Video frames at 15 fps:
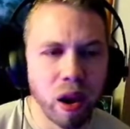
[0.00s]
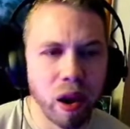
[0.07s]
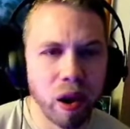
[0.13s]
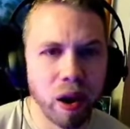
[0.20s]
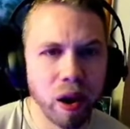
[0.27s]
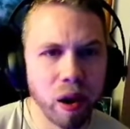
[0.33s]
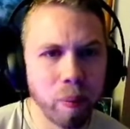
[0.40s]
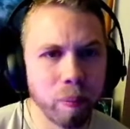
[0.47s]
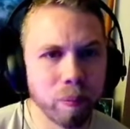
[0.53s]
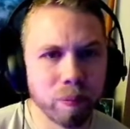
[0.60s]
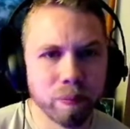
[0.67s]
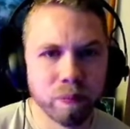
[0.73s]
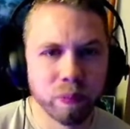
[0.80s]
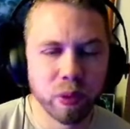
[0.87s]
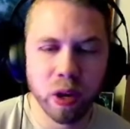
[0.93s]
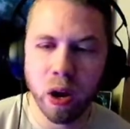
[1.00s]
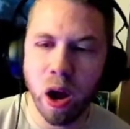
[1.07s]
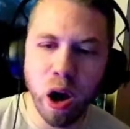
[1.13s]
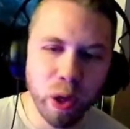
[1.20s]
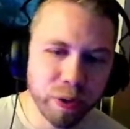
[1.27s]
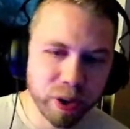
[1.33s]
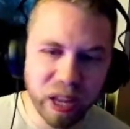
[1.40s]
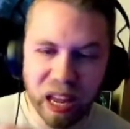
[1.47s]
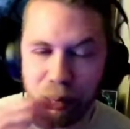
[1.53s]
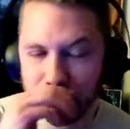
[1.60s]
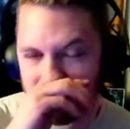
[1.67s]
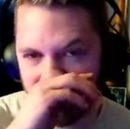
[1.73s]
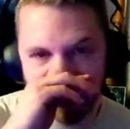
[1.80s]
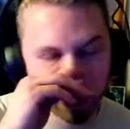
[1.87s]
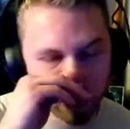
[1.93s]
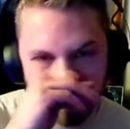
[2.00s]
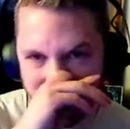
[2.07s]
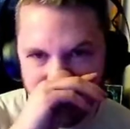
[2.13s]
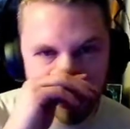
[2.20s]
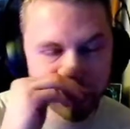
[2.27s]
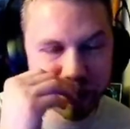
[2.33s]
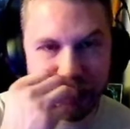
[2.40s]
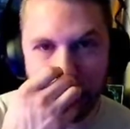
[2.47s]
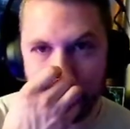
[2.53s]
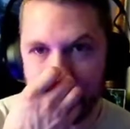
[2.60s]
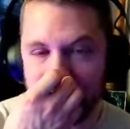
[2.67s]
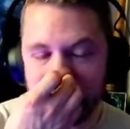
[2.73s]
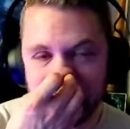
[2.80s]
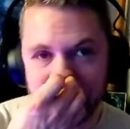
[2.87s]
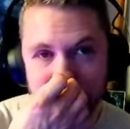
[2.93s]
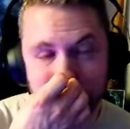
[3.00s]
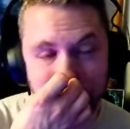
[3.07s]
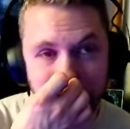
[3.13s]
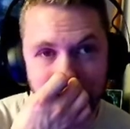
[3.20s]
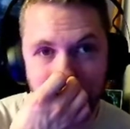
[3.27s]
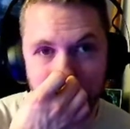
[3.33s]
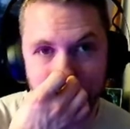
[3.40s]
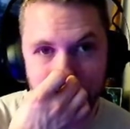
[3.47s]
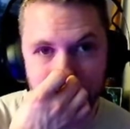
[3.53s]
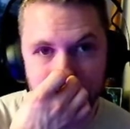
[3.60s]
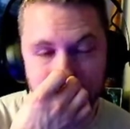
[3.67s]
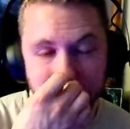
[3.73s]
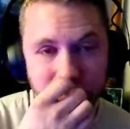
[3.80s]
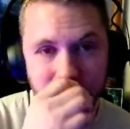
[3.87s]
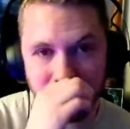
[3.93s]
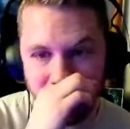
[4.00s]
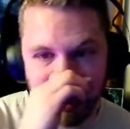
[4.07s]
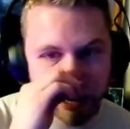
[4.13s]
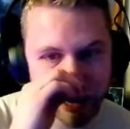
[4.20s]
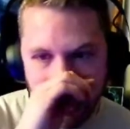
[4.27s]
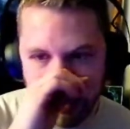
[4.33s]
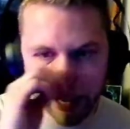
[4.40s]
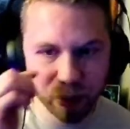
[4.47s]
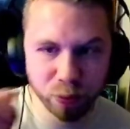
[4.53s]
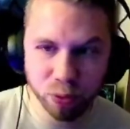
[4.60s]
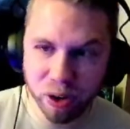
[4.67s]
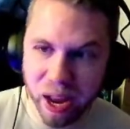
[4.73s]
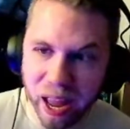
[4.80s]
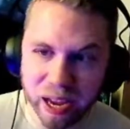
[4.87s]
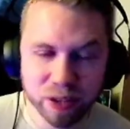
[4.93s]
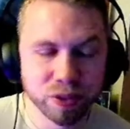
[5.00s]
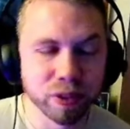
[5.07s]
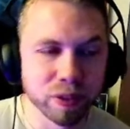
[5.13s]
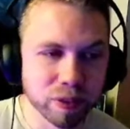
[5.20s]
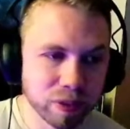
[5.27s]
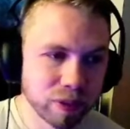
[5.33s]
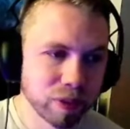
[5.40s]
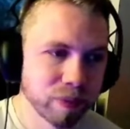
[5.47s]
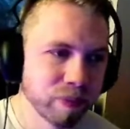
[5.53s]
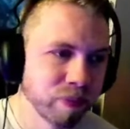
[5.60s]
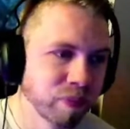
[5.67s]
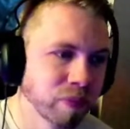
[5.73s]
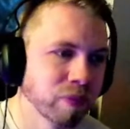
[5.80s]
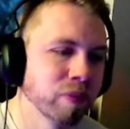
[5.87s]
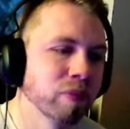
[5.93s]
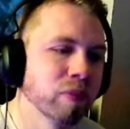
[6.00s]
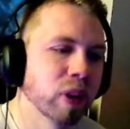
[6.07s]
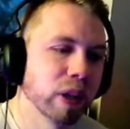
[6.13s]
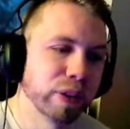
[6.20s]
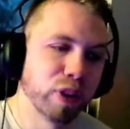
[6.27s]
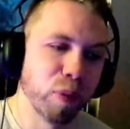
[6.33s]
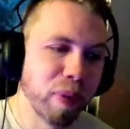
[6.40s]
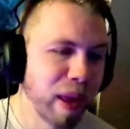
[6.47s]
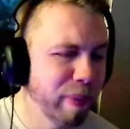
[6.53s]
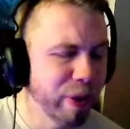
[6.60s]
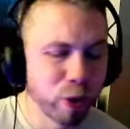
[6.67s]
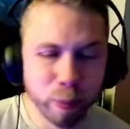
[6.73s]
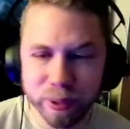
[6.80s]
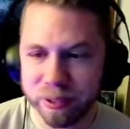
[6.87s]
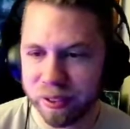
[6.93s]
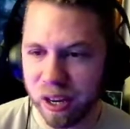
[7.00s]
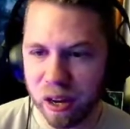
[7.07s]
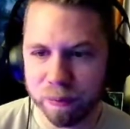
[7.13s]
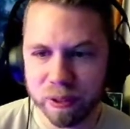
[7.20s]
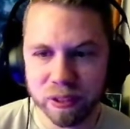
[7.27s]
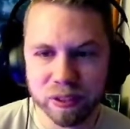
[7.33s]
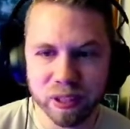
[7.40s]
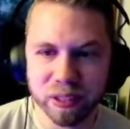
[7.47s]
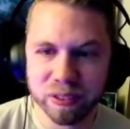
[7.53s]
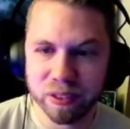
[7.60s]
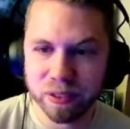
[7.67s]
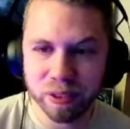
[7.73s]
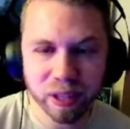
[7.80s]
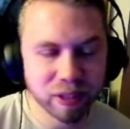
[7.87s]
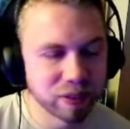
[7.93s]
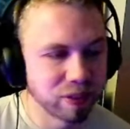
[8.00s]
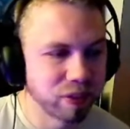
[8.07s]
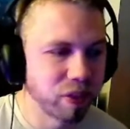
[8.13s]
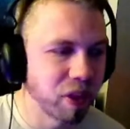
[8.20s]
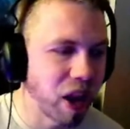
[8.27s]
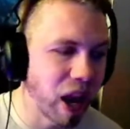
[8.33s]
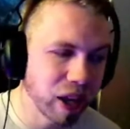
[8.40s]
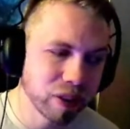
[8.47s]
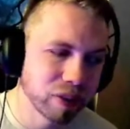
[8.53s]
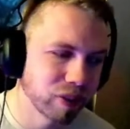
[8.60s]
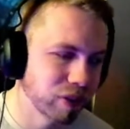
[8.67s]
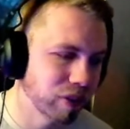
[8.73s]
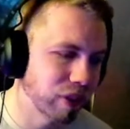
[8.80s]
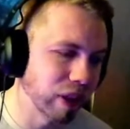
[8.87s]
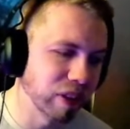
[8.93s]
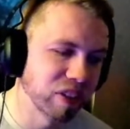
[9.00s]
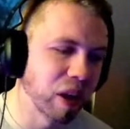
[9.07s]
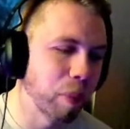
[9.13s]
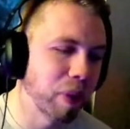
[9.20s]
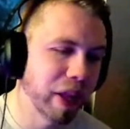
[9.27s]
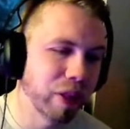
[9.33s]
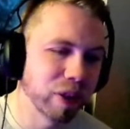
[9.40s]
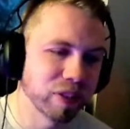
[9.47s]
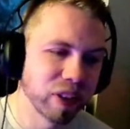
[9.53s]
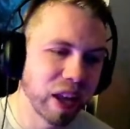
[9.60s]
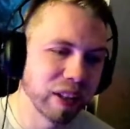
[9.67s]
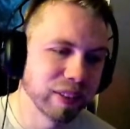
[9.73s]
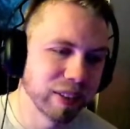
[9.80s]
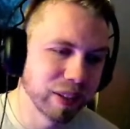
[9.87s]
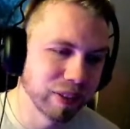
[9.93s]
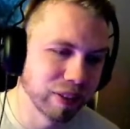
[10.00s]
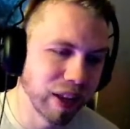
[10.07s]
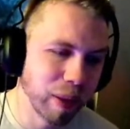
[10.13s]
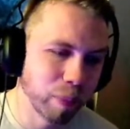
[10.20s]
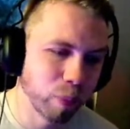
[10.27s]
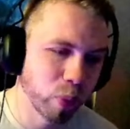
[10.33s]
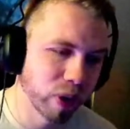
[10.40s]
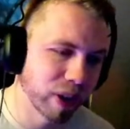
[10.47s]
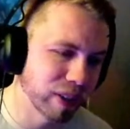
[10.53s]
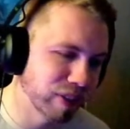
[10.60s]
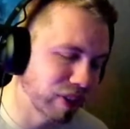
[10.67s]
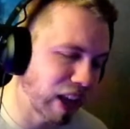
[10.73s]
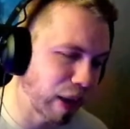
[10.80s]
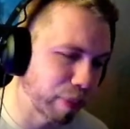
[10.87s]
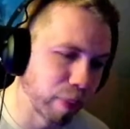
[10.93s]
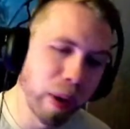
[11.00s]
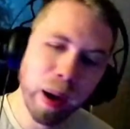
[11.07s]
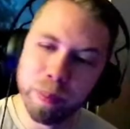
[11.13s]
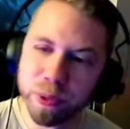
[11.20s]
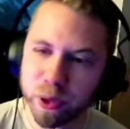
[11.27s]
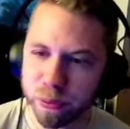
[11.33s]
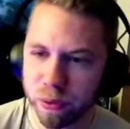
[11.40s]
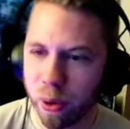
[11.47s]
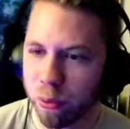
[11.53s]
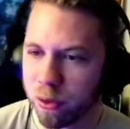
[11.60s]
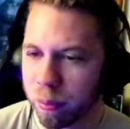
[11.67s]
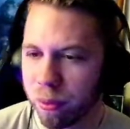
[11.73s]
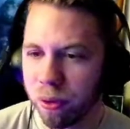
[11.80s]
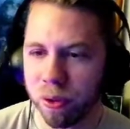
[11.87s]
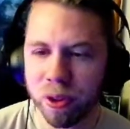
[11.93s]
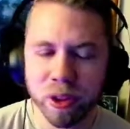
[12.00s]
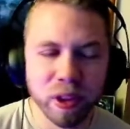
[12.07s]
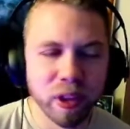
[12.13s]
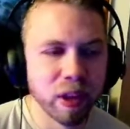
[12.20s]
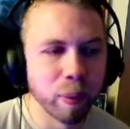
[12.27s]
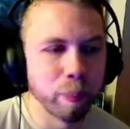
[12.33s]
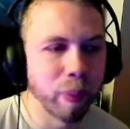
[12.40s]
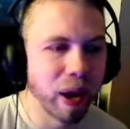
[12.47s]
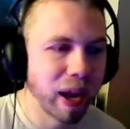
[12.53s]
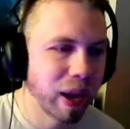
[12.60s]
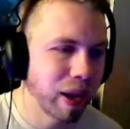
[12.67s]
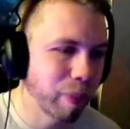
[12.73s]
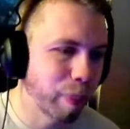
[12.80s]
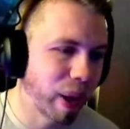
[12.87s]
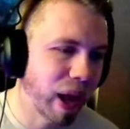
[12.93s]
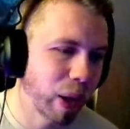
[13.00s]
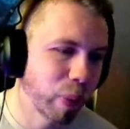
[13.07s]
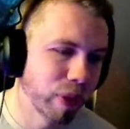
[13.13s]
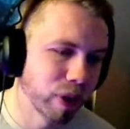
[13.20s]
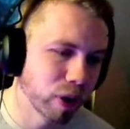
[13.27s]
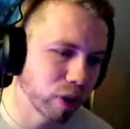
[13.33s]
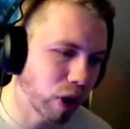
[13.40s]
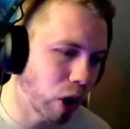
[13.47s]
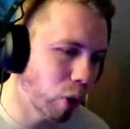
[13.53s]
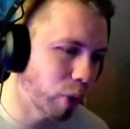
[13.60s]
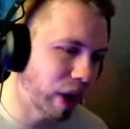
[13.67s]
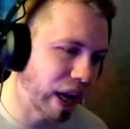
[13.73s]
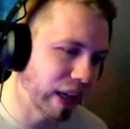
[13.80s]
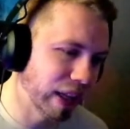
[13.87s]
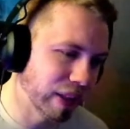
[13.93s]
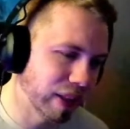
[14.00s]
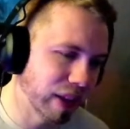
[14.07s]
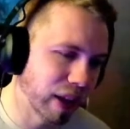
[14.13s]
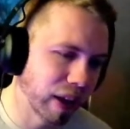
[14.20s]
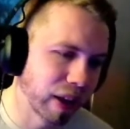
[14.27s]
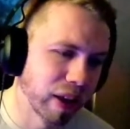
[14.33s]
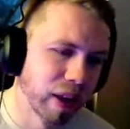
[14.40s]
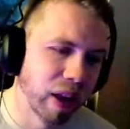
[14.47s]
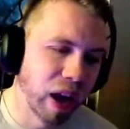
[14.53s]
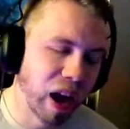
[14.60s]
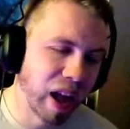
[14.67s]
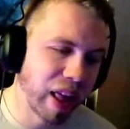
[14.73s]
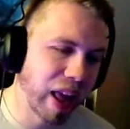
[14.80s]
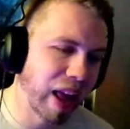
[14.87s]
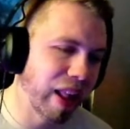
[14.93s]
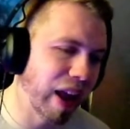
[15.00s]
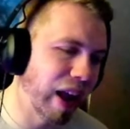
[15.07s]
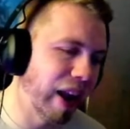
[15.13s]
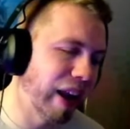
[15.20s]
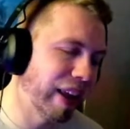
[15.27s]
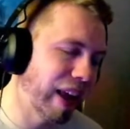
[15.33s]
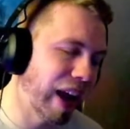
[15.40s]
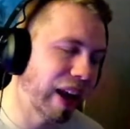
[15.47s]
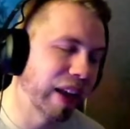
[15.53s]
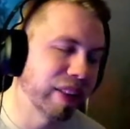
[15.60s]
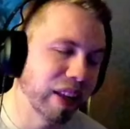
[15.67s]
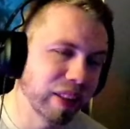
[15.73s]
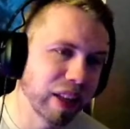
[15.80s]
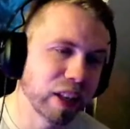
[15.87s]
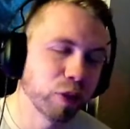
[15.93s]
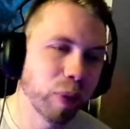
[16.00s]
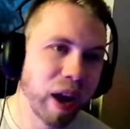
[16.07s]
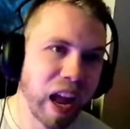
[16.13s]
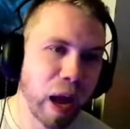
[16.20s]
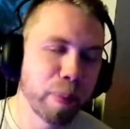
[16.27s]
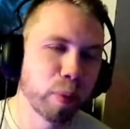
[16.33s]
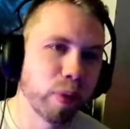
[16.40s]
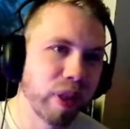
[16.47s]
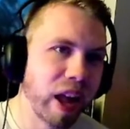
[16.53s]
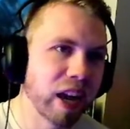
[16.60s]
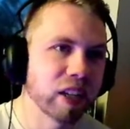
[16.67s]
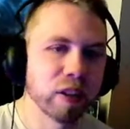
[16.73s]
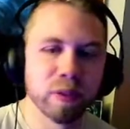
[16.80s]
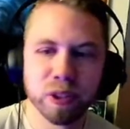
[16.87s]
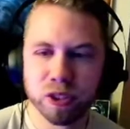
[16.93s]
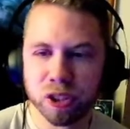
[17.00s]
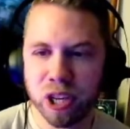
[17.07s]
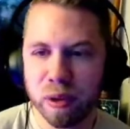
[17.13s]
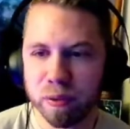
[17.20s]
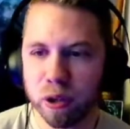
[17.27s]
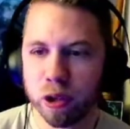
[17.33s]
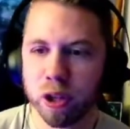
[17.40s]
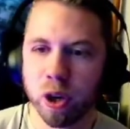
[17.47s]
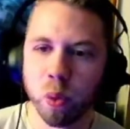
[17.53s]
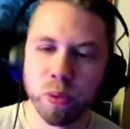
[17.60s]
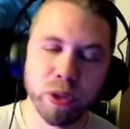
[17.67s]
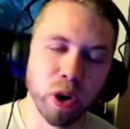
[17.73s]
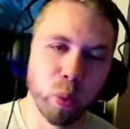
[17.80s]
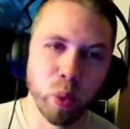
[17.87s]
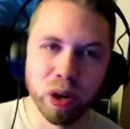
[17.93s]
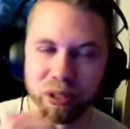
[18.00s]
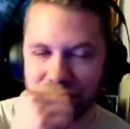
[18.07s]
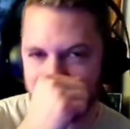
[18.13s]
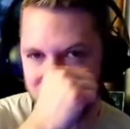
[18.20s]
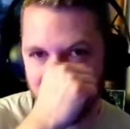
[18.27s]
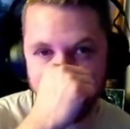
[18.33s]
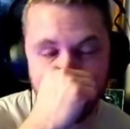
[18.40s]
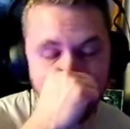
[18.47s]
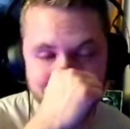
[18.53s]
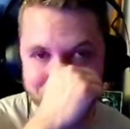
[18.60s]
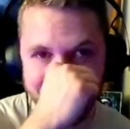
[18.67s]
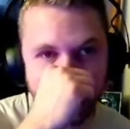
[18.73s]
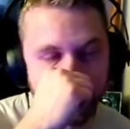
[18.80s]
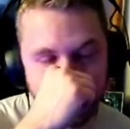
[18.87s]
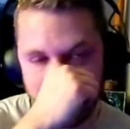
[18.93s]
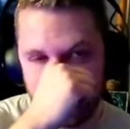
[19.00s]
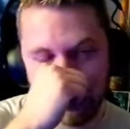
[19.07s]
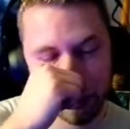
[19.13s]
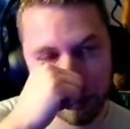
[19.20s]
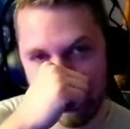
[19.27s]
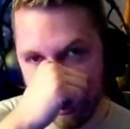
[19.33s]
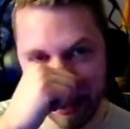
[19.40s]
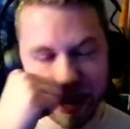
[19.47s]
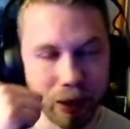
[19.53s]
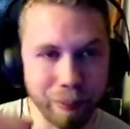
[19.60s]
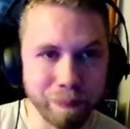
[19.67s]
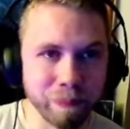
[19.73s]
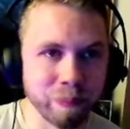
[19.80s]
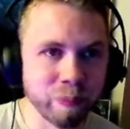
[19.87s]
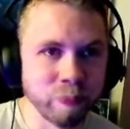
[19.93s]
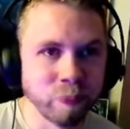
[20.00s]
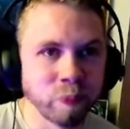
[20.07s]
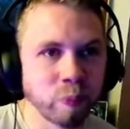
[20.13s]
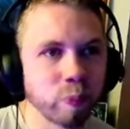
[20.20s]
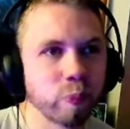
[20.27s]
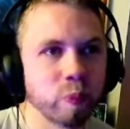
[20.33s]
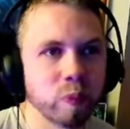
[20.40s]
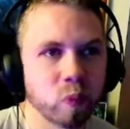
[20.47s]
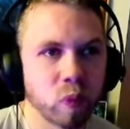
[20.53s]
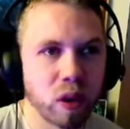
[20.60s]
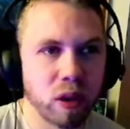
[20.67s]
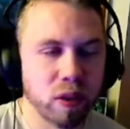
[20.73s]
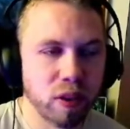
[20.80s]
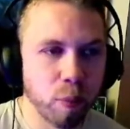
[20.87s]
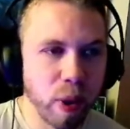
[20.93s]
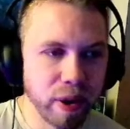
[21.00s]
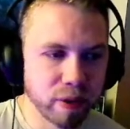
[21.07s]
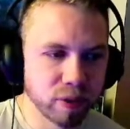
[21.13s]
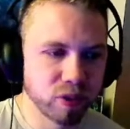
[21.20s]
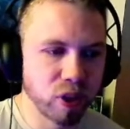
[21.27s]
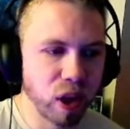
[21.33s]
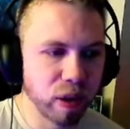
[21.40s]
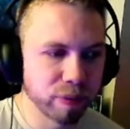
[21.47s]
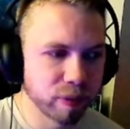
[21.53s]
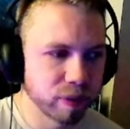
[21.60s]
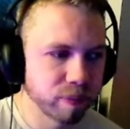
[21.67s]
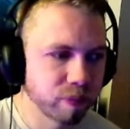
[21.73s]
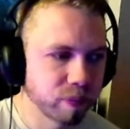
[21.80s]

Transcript: Um, you know, all their games they reveal keep keep getting negative reactions. So maybe Ubisoft is is is the next that somebody looks at and says, "Yep, we're gonna snap them up. They're vulnerable. Buy buy when they're low, kind of thing." Uh, and, and, again, I think that's what happened with Activision. Even though they're they're worth seventy billion um, to Microsoft,